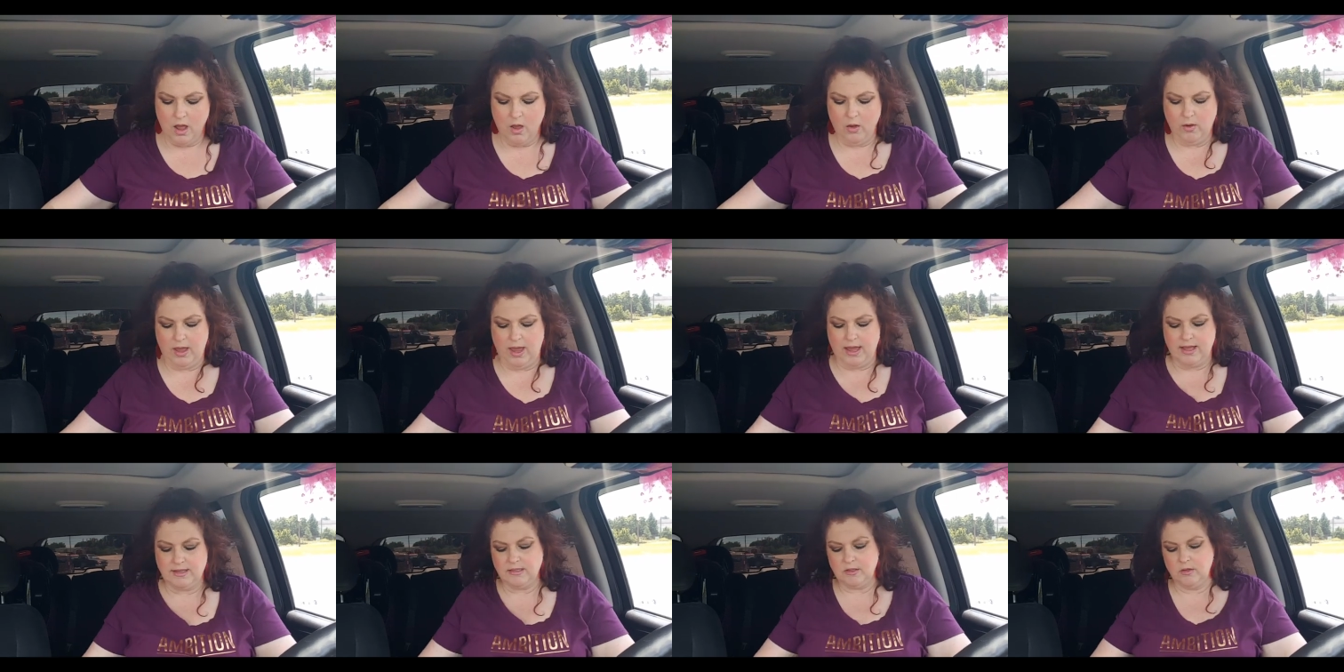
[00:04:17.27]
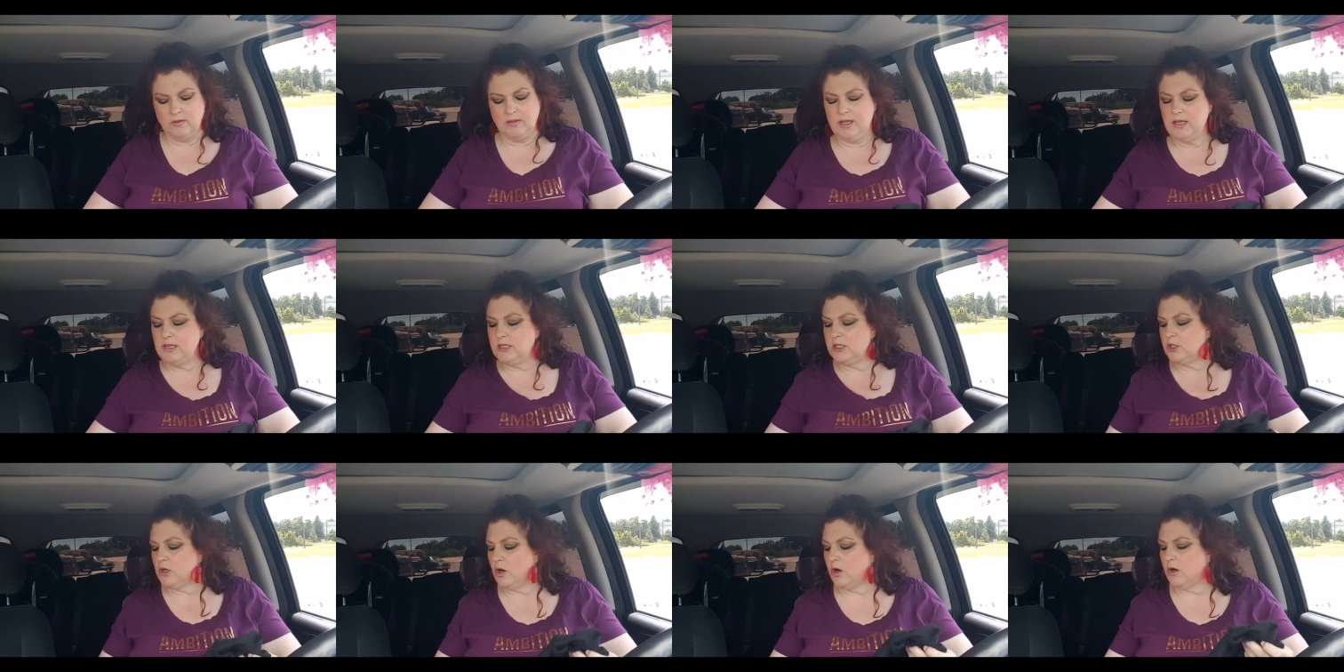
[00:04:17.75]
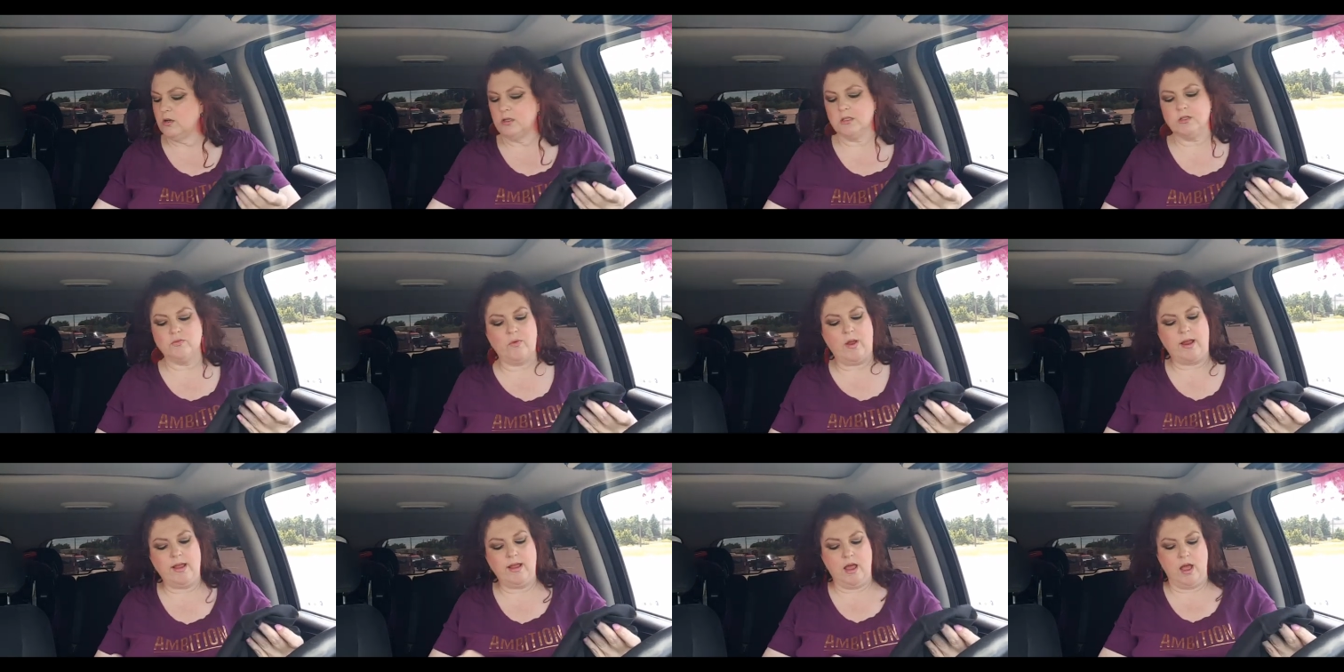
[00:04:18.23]
Okay, so these
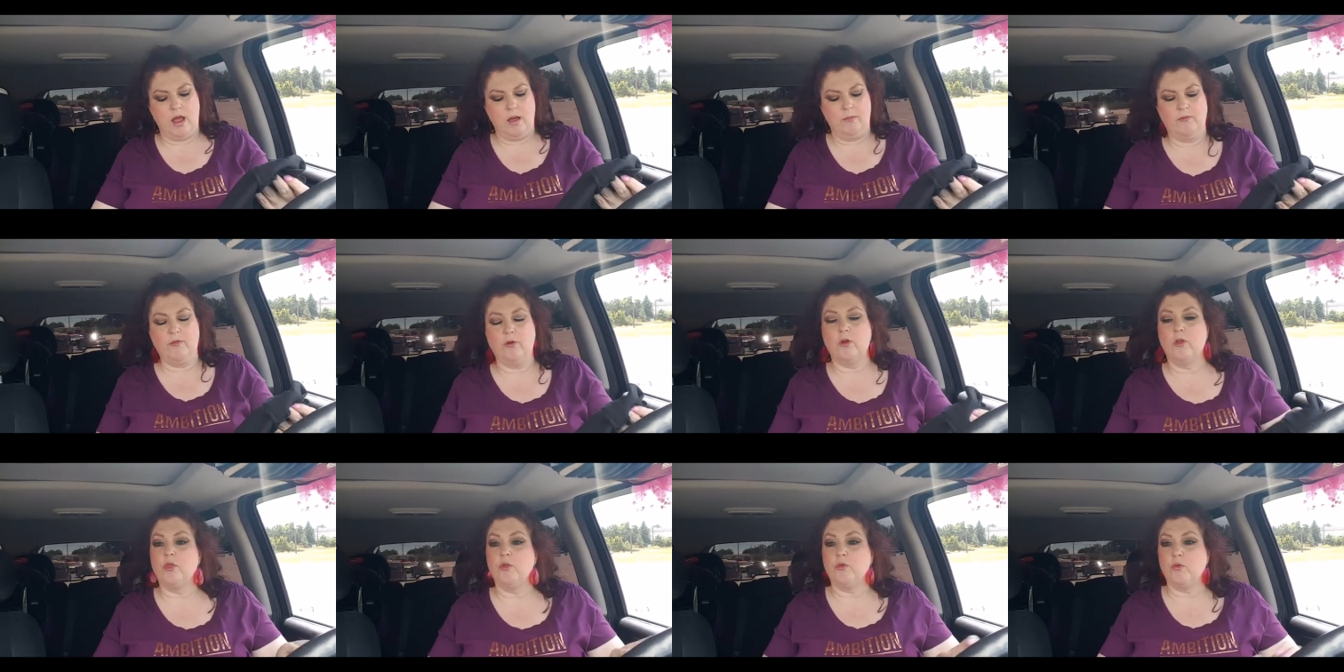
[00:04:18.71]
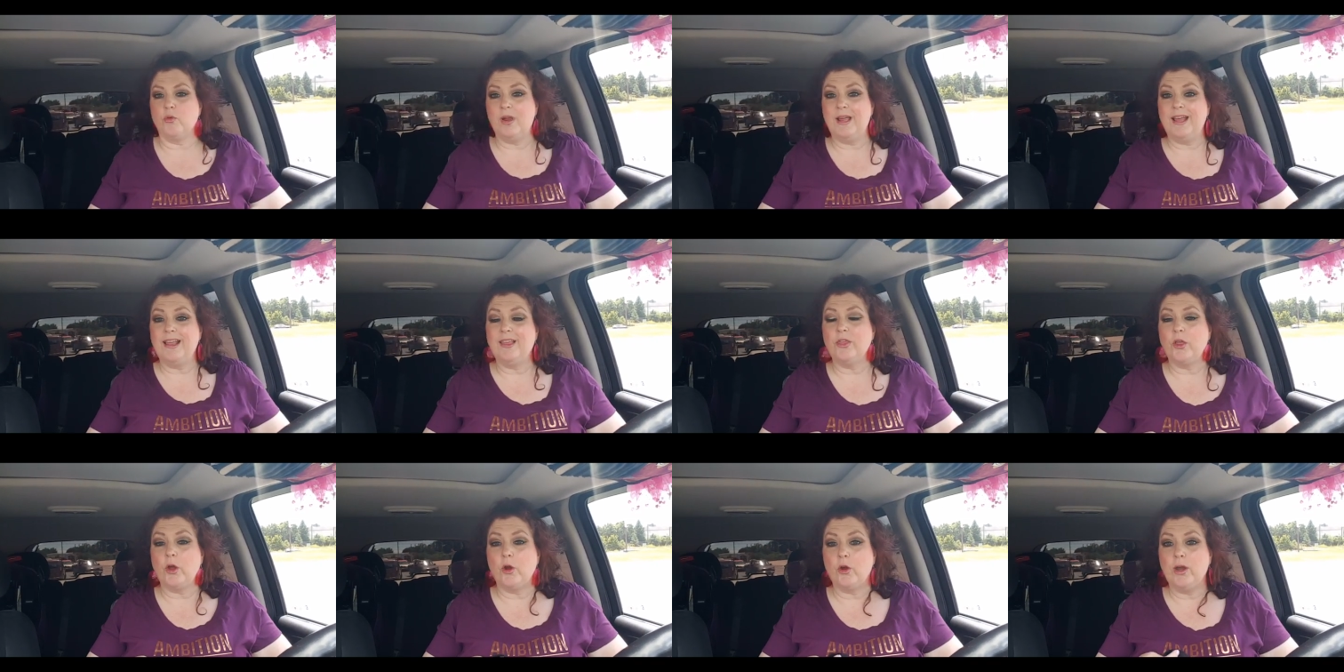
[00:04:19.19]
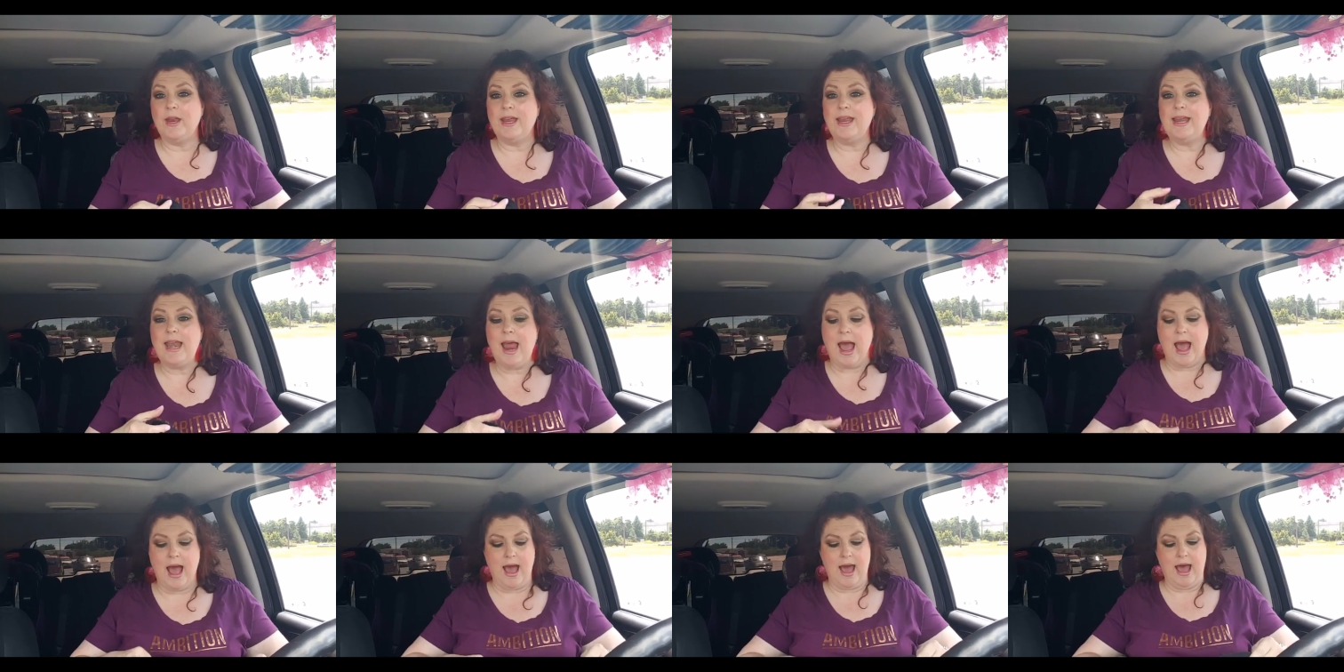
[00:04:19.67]
shirts rang up for
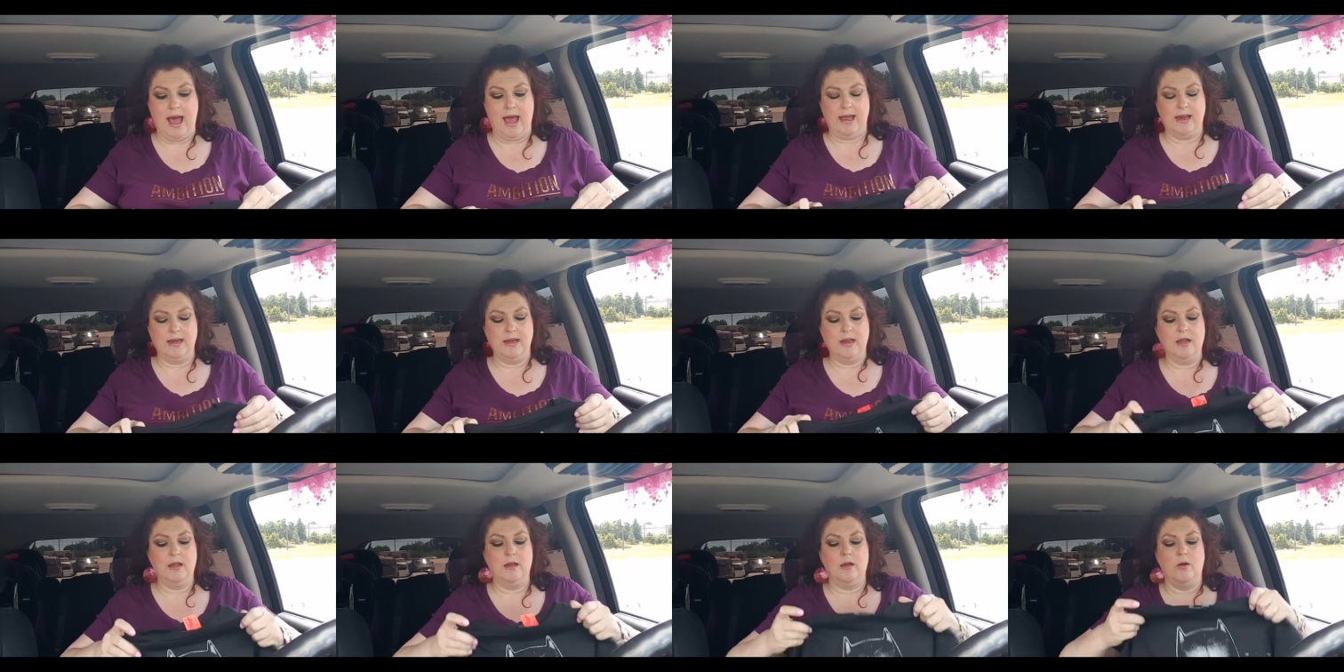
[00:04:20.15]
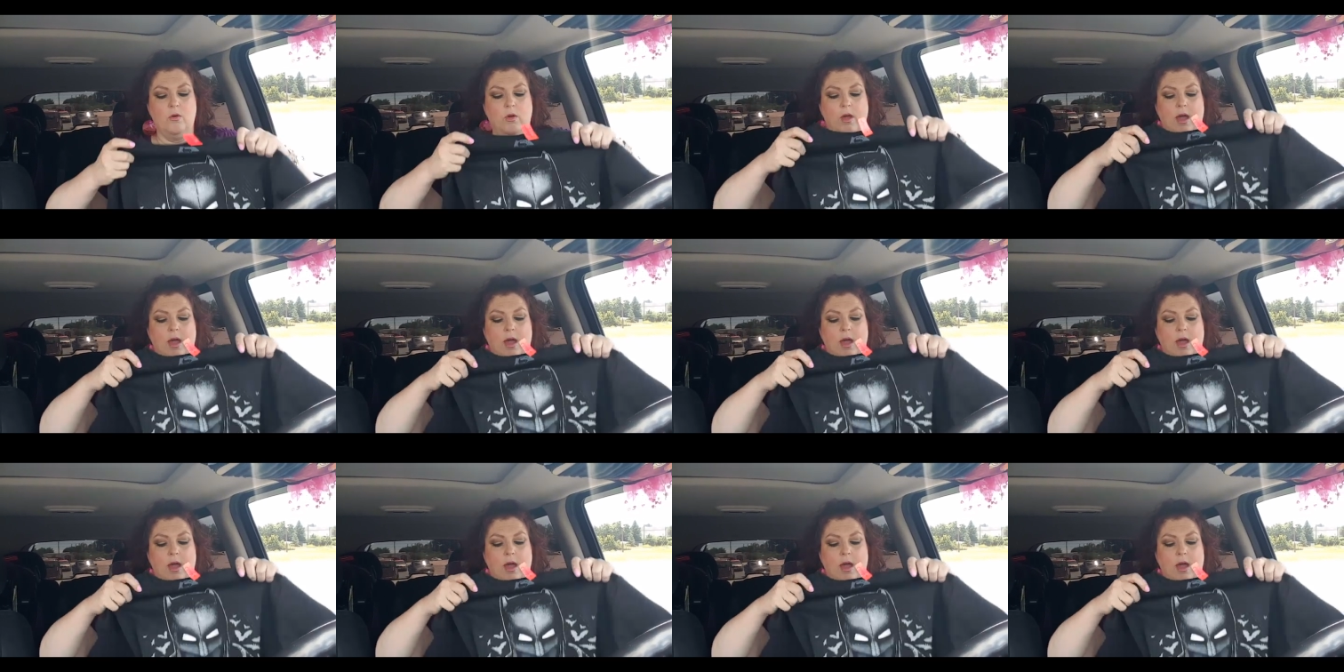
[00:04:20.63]
$3.39,